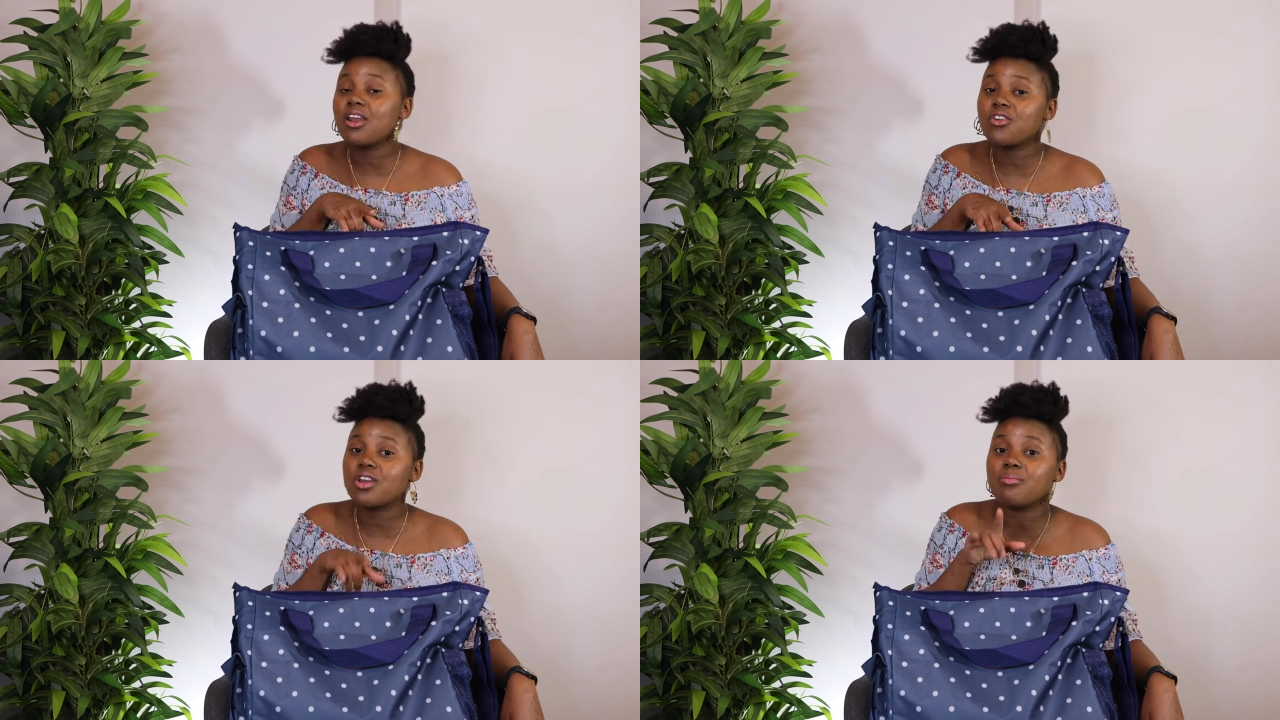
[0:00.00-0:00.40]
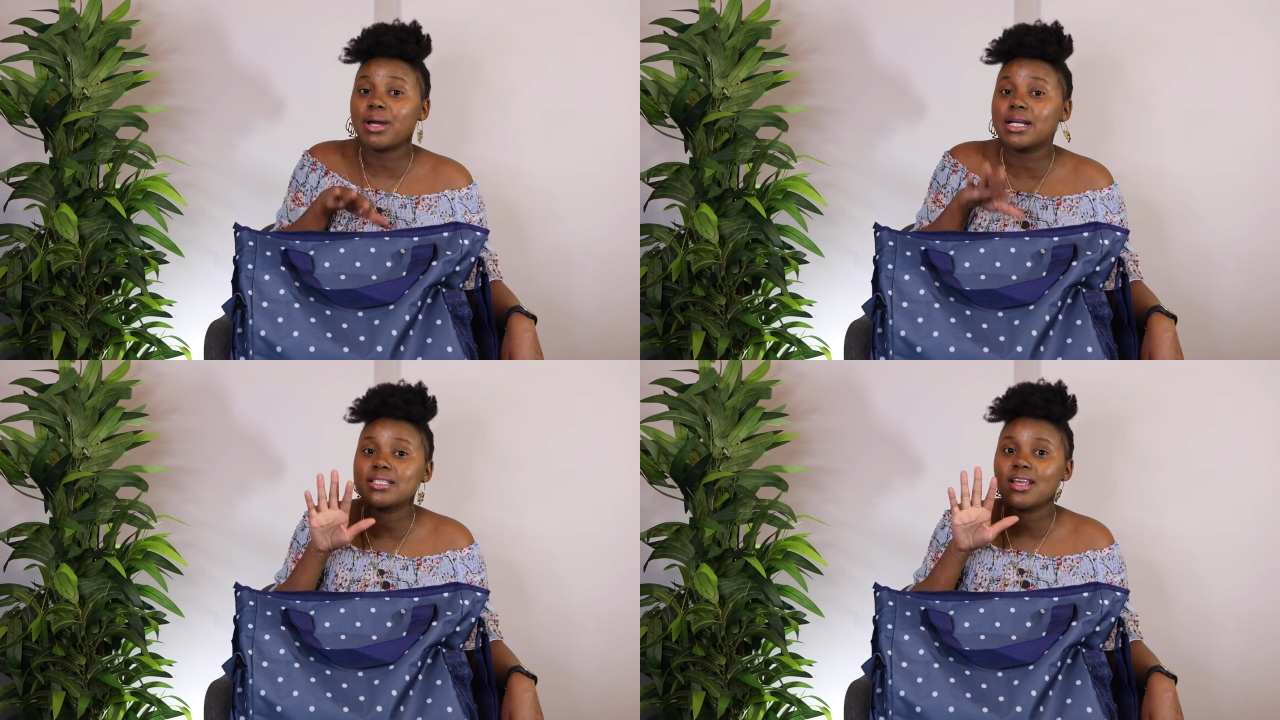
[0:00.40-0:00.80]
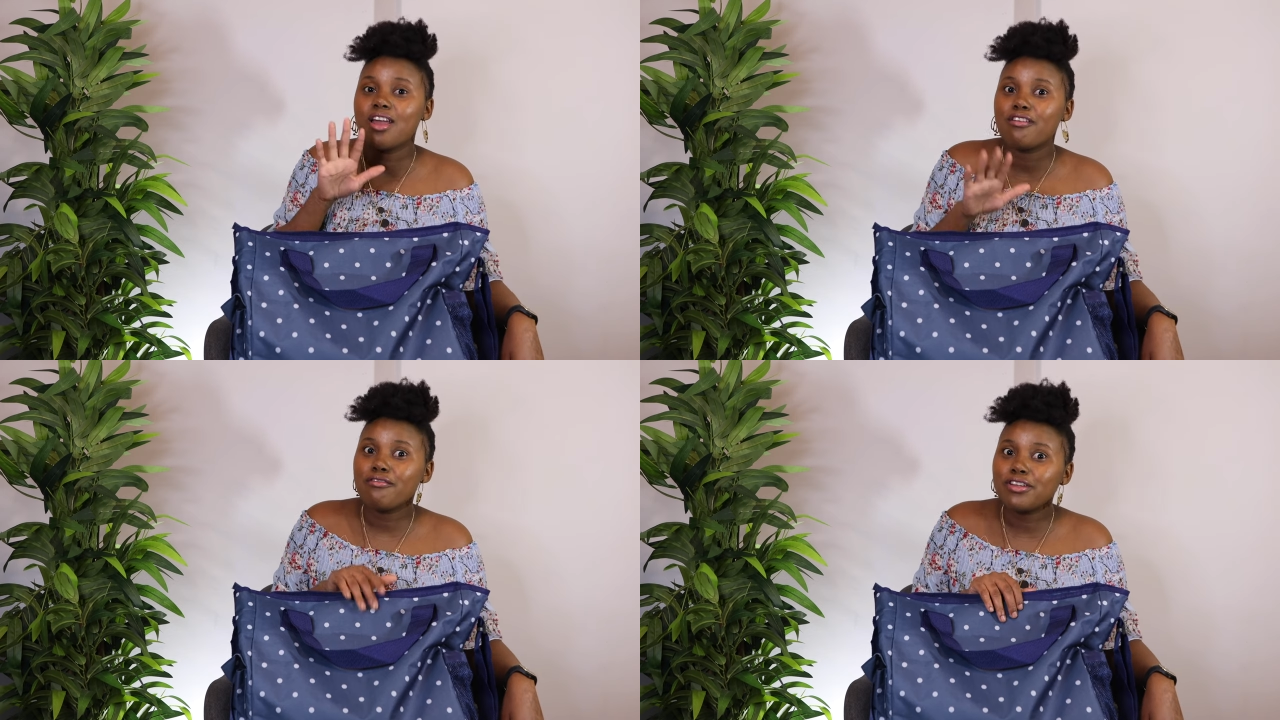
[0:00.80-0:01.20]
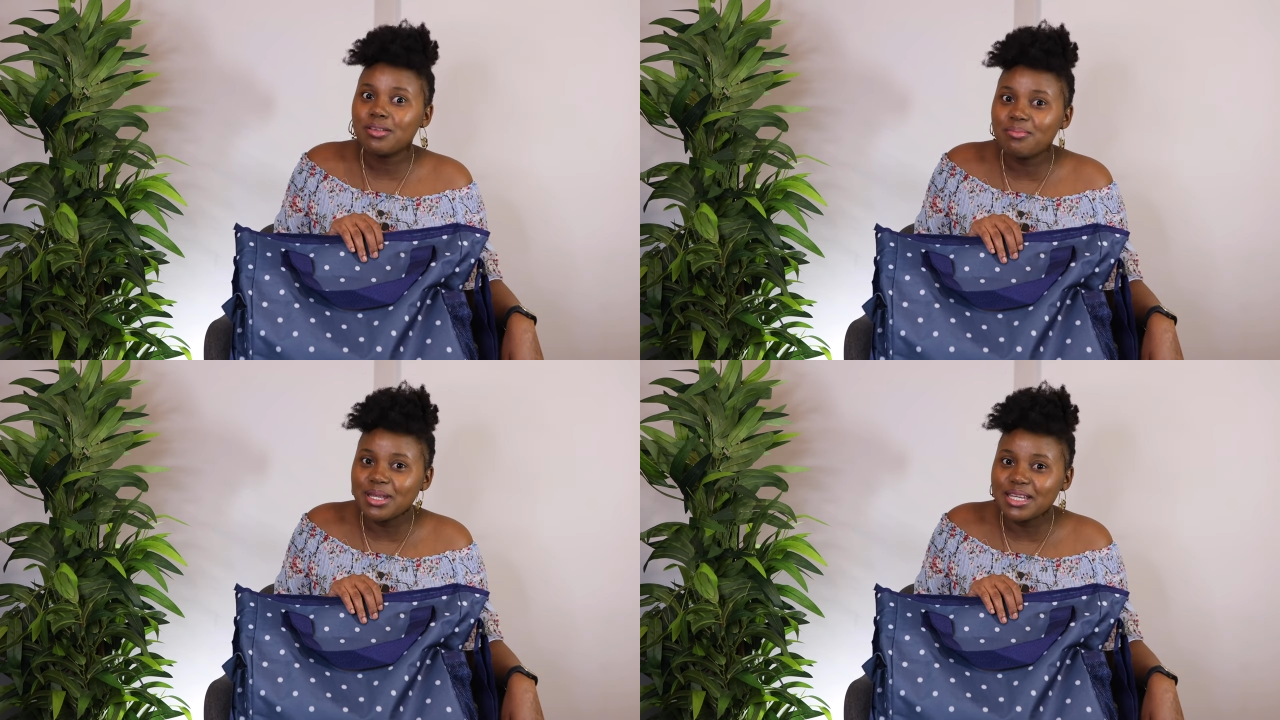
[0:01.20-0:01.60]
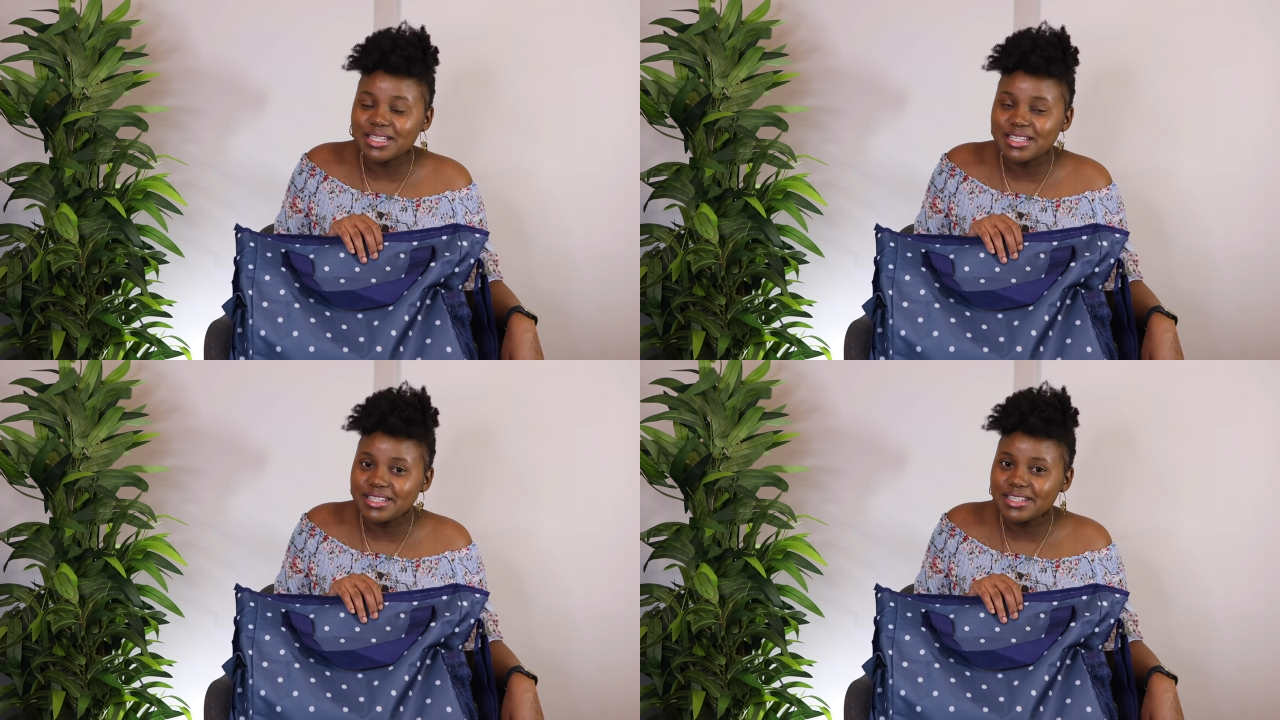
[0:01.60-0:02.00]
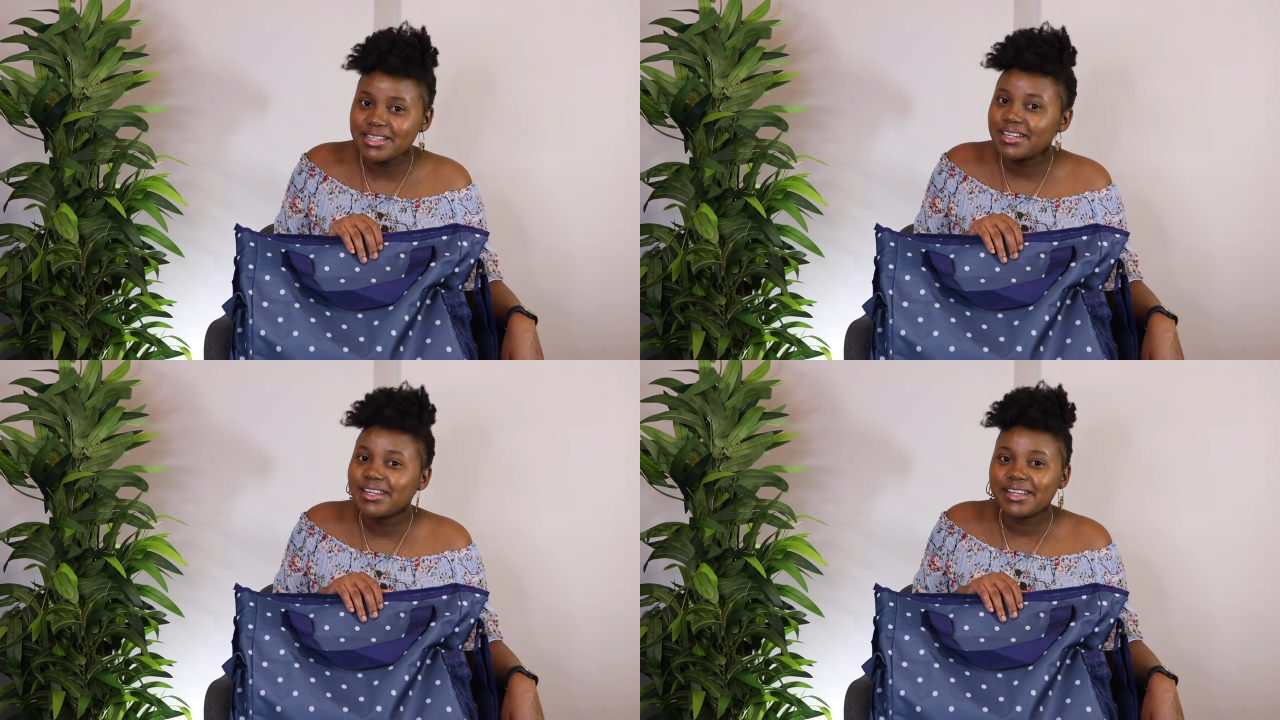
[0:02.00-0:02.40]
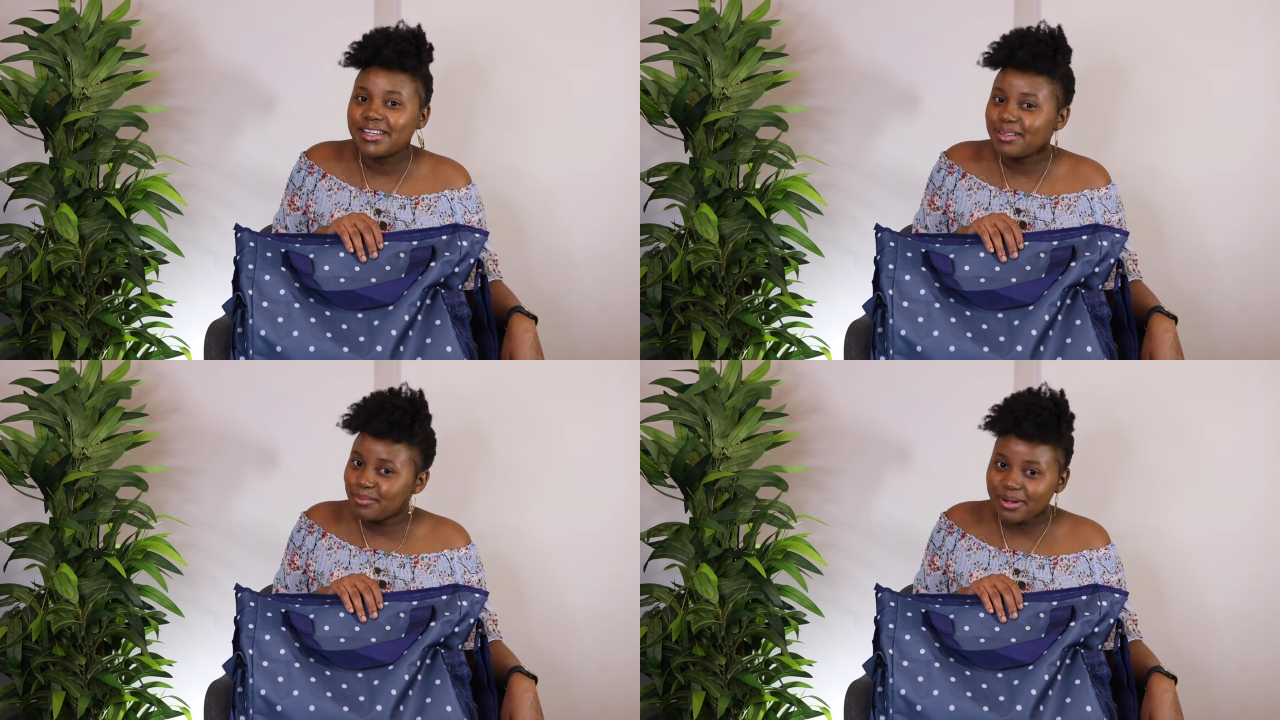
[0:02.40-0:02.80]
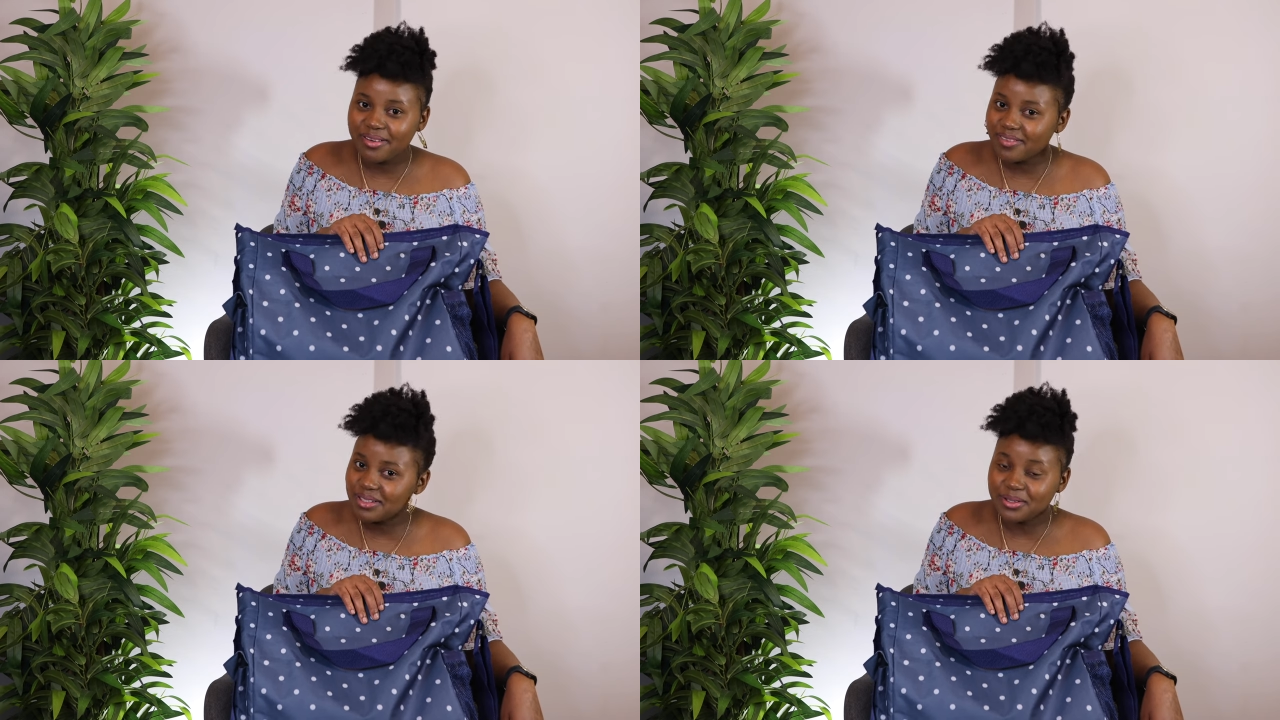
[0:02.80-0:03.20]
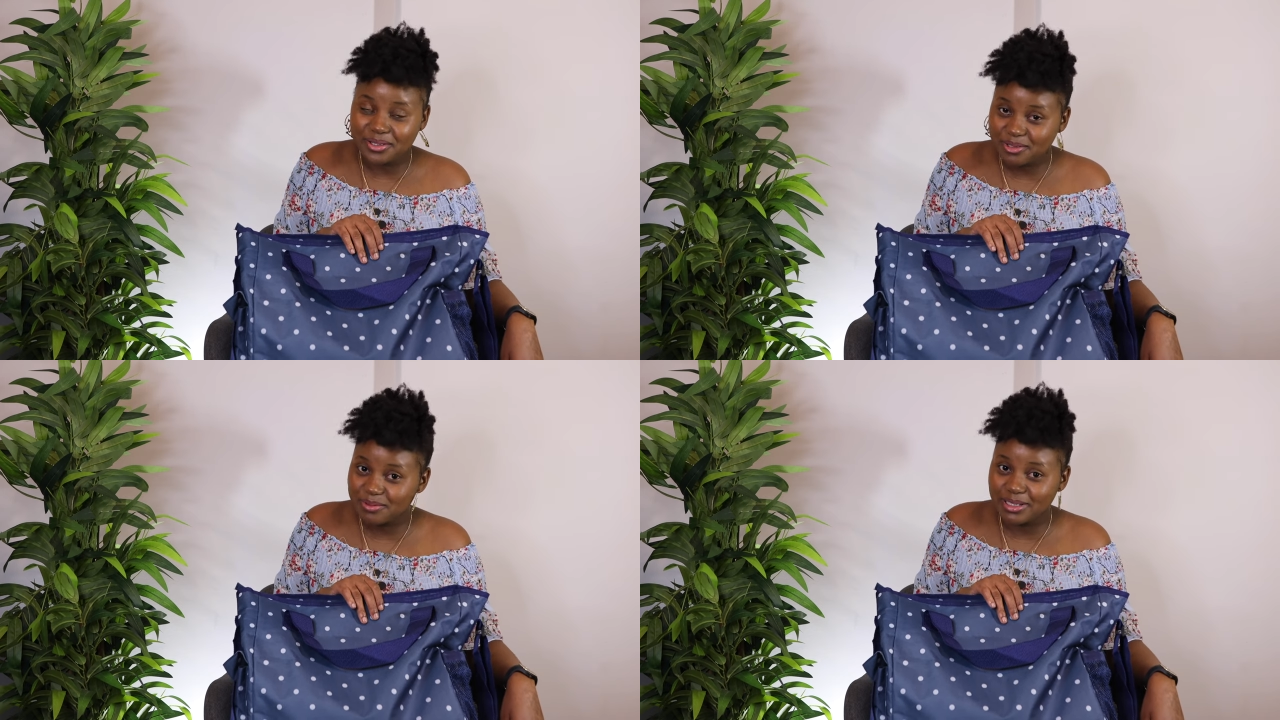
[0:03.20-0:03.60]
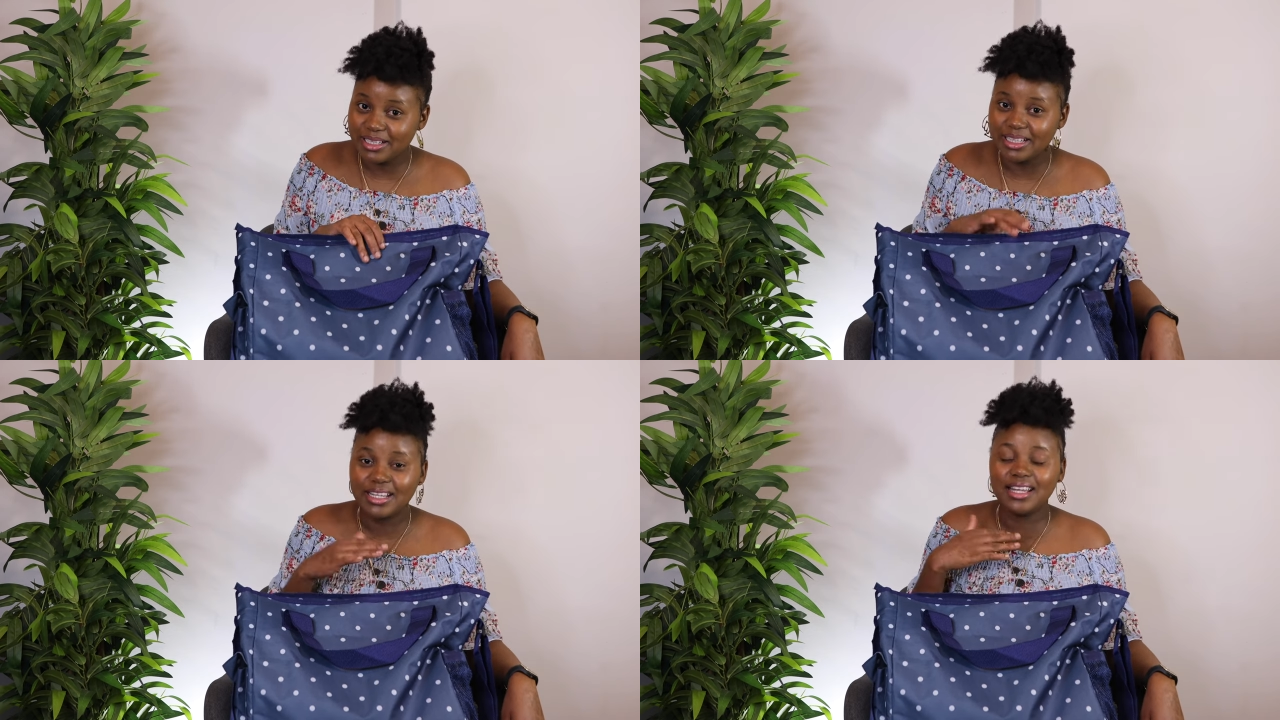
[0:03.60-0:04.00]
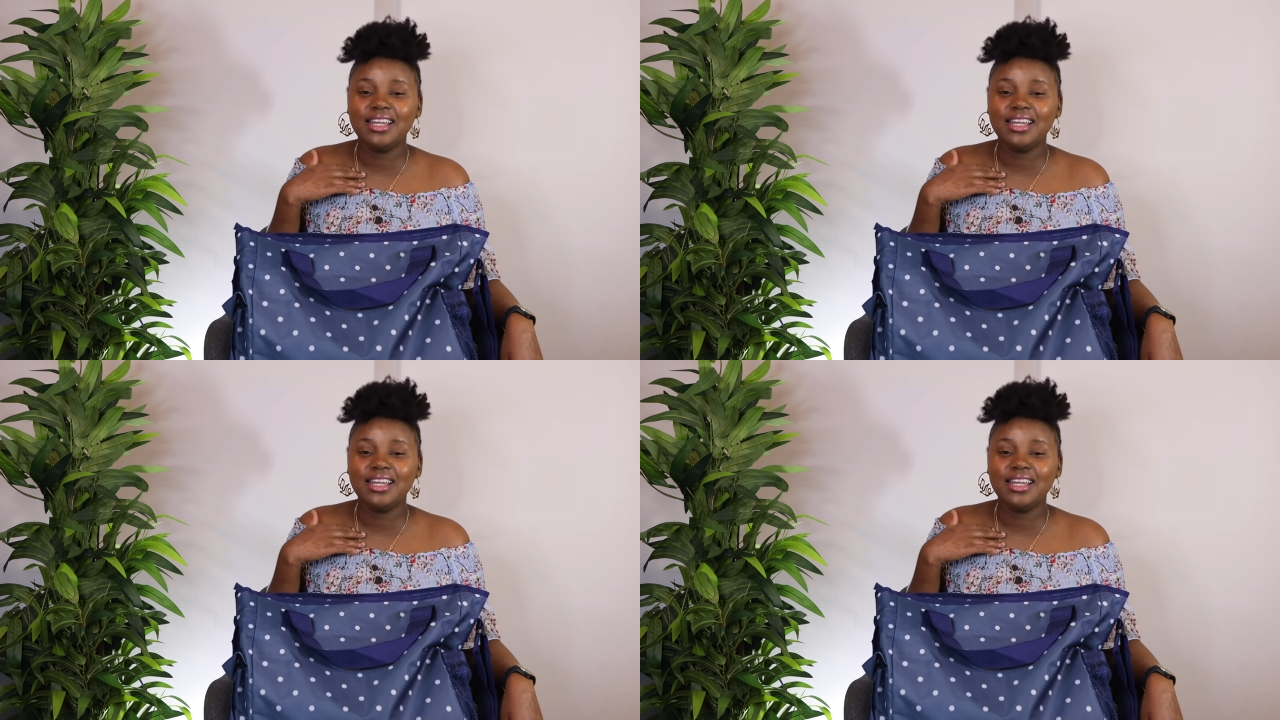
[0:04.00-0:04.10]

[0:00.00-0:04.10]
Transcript: $900 for the bed, private hospital.